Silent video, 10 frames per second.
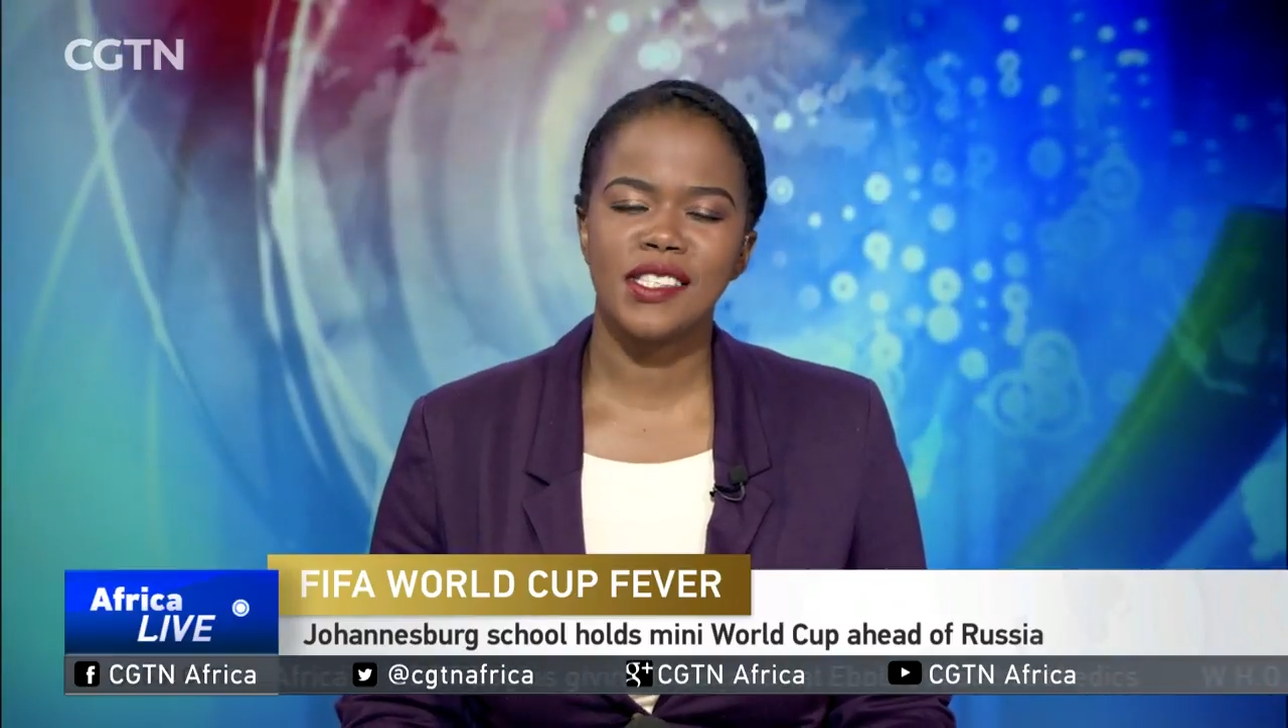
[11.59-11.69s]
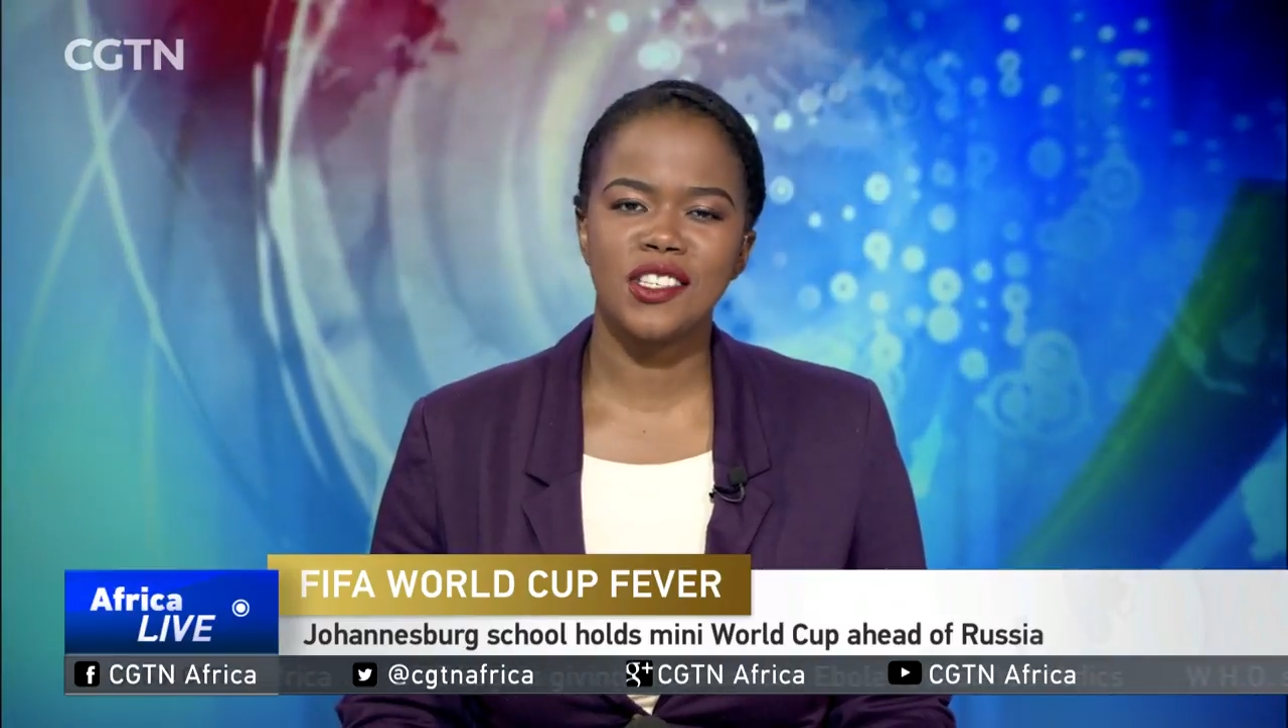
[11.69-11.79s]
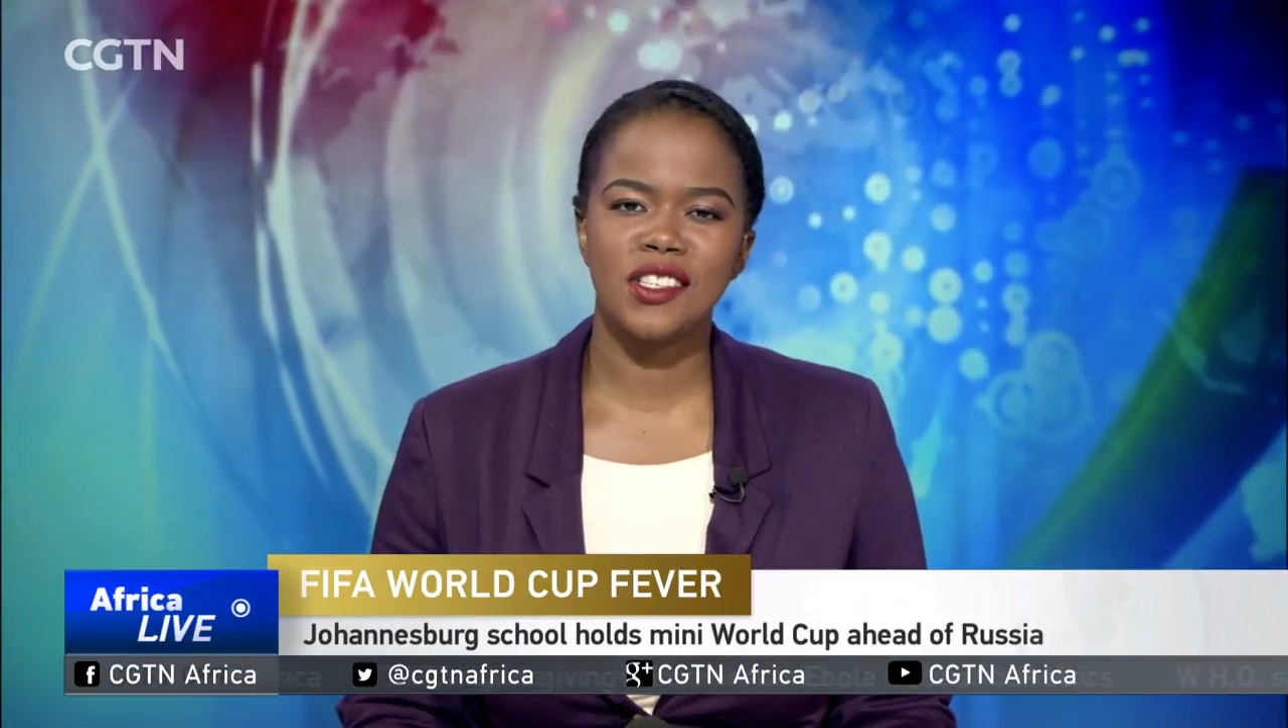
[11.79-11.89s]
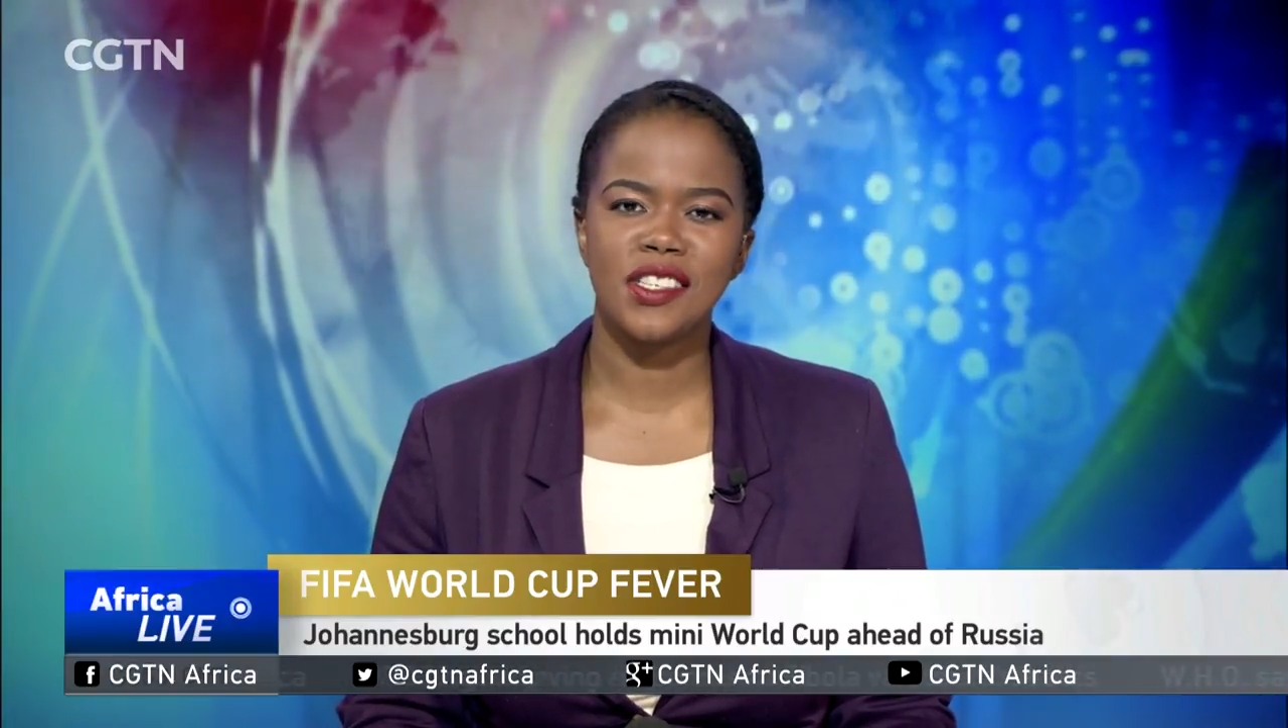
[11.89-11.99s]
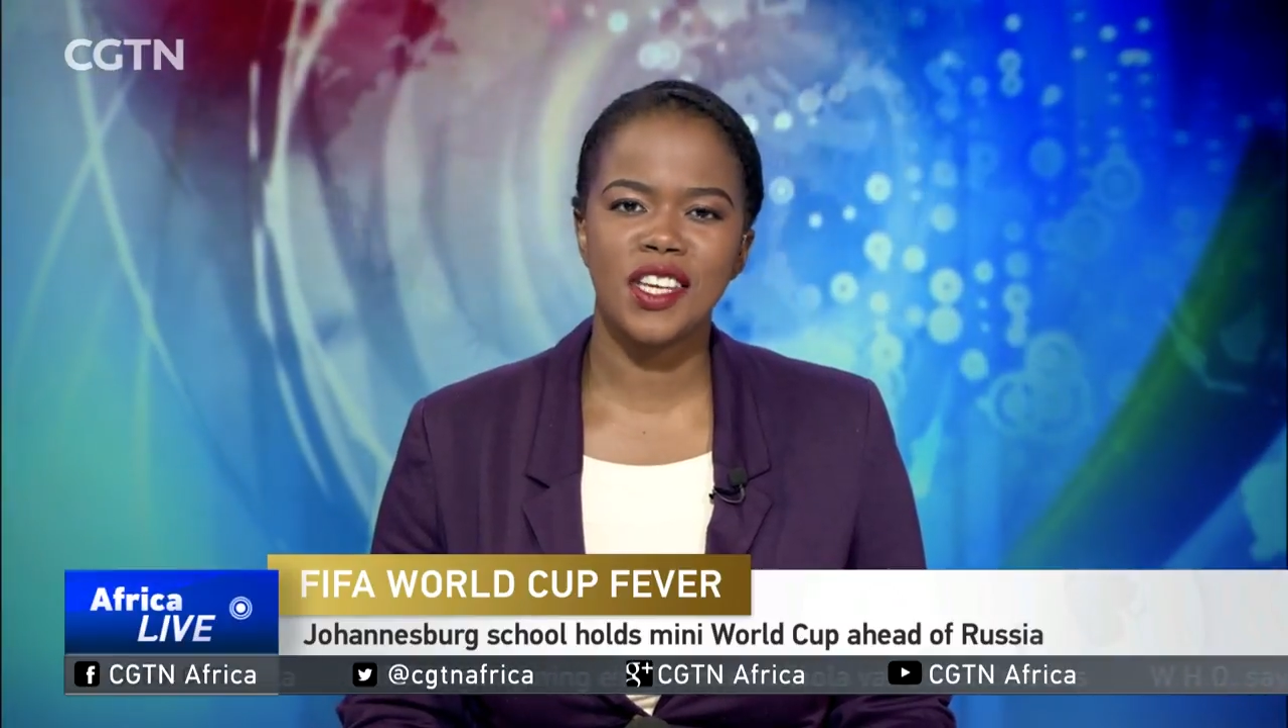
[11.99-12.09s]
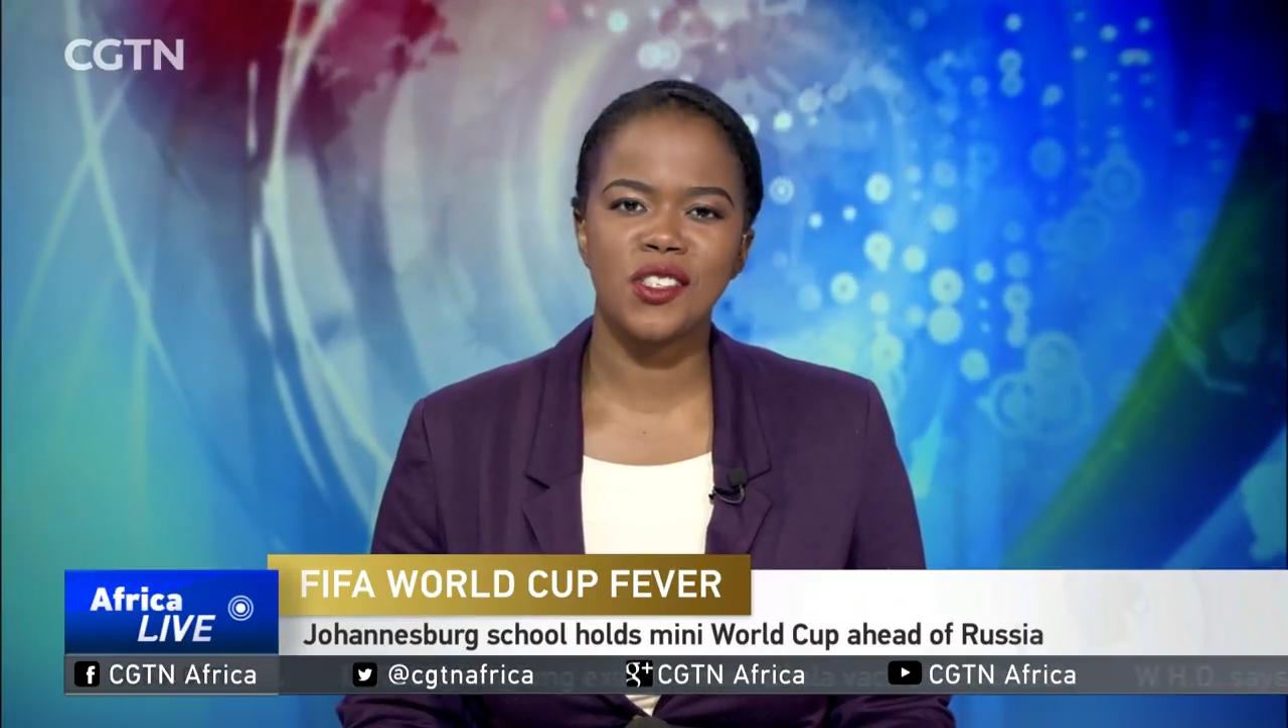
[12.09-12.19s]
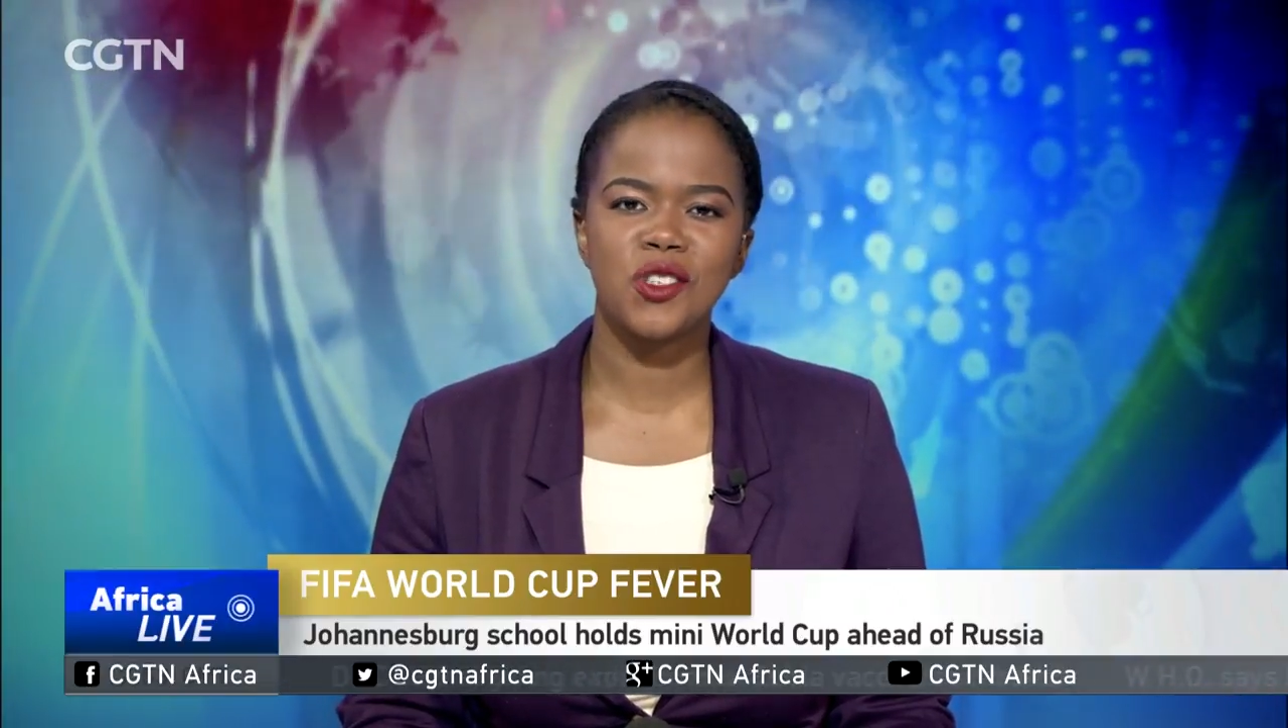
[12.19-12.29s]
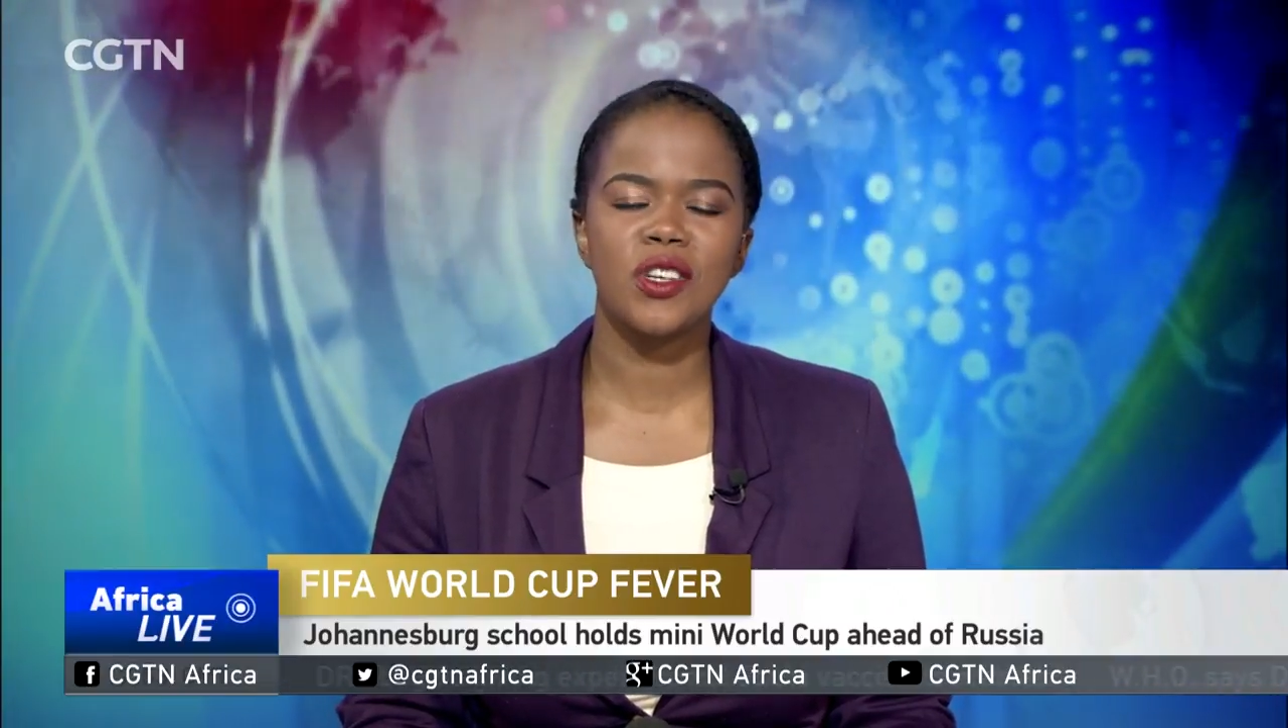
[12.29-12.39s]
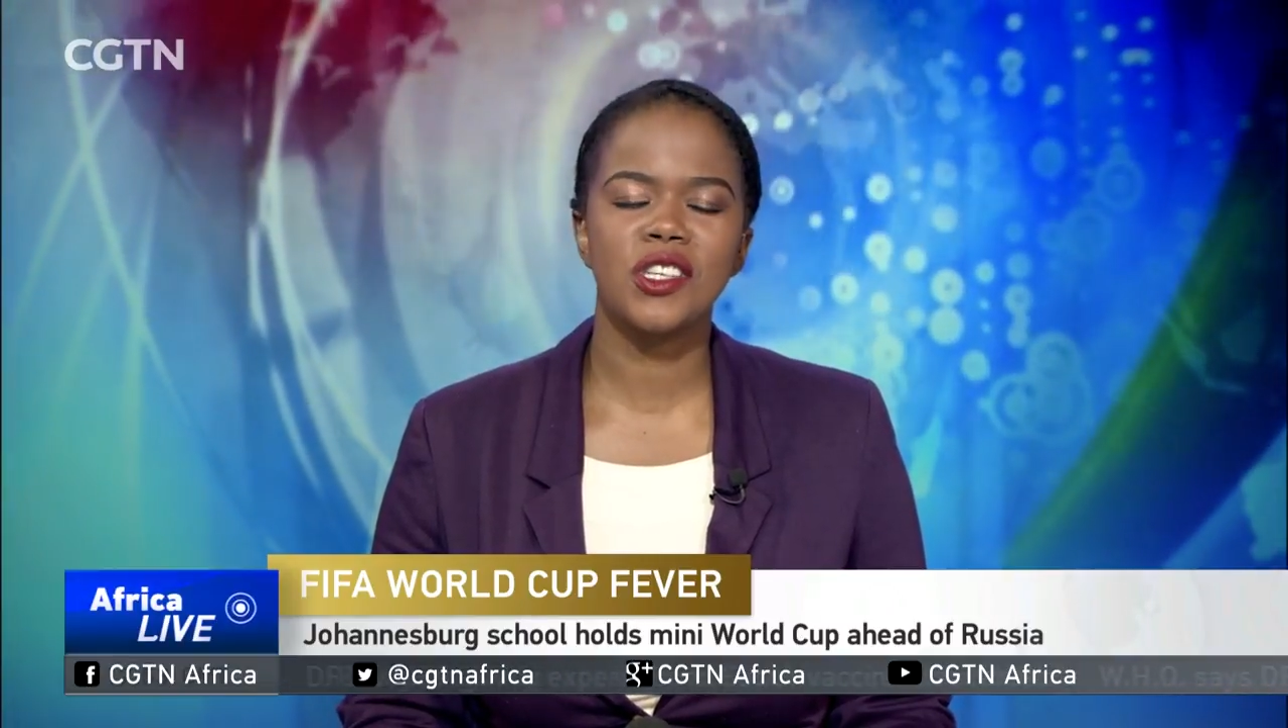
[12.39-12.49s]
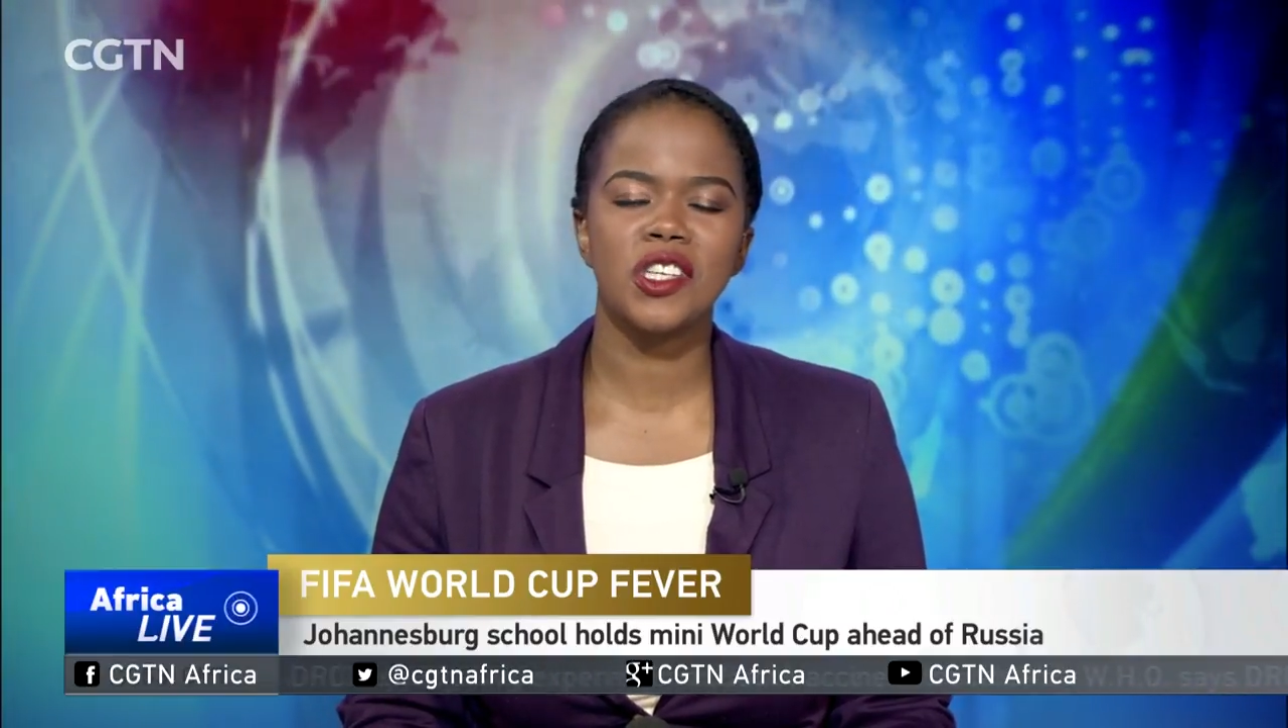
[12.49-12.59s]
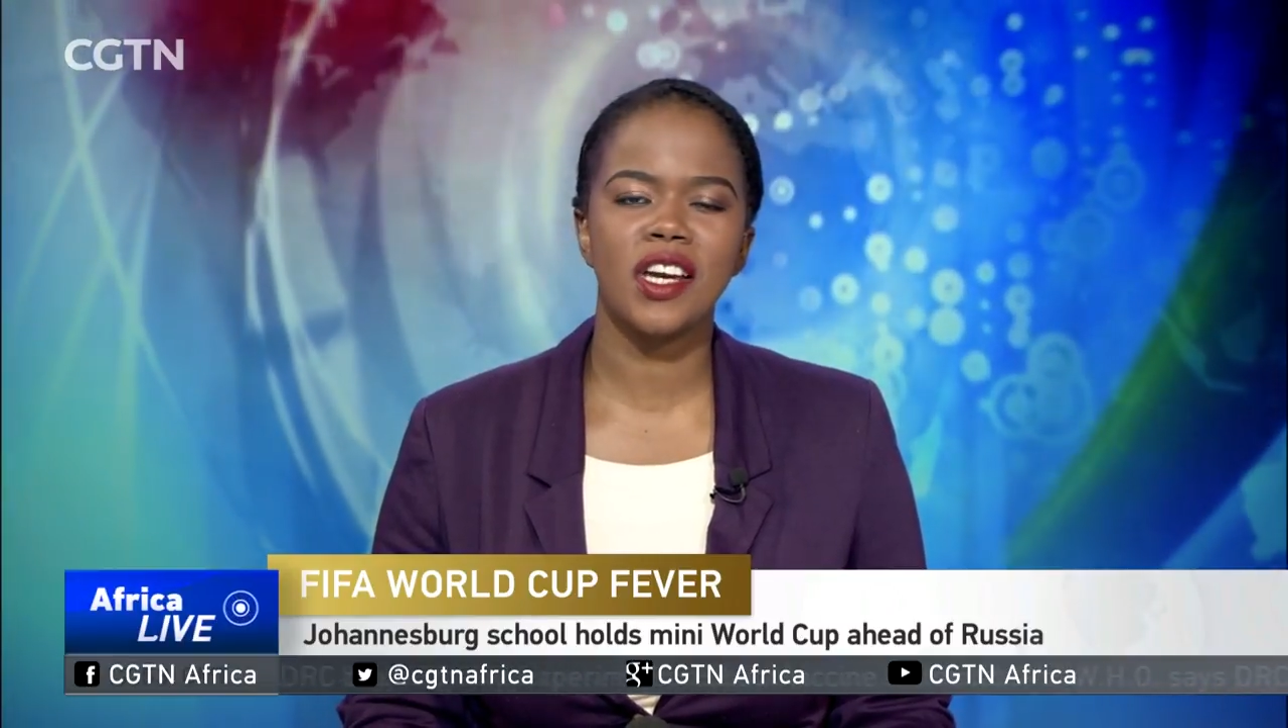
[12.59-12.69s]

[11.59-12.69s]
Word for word: CGTN's Julie